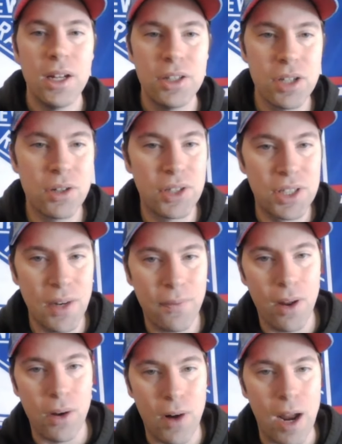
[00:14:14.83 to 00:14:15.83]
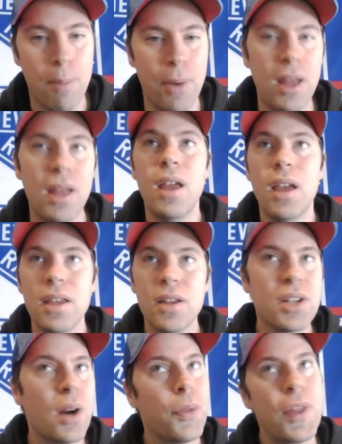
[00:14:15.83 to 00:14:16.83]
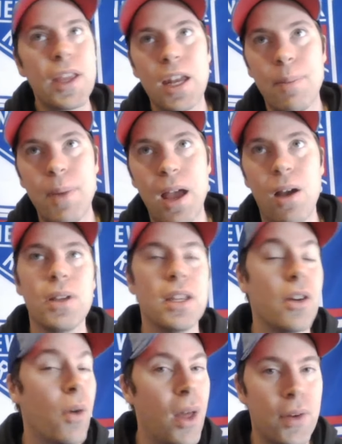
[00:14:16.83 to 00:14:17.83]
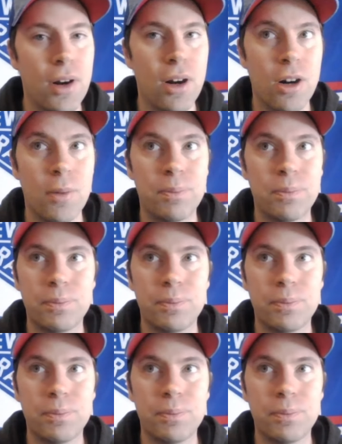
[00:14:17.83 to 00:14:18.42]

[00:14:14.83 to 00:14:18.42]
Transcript: Just good stuff all around. But you start thinking about, you know, other